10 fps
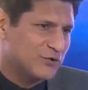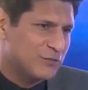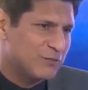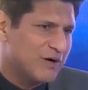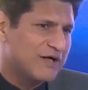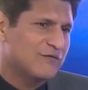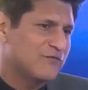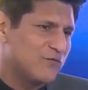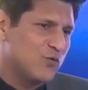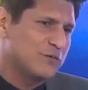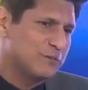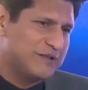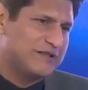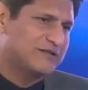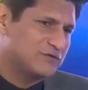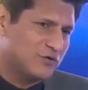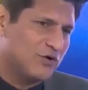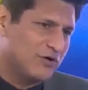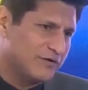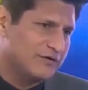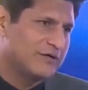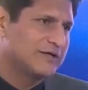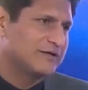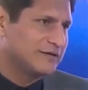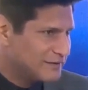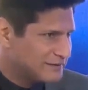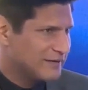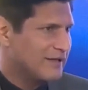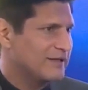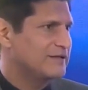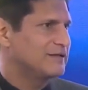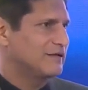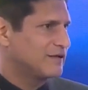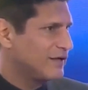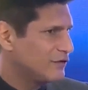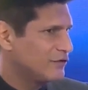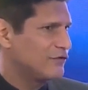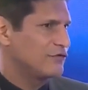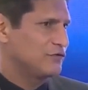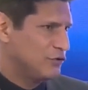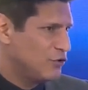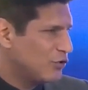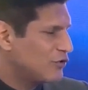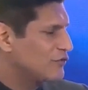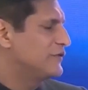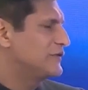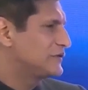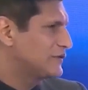you're going to buy a phone based on the design, the colors, the look, the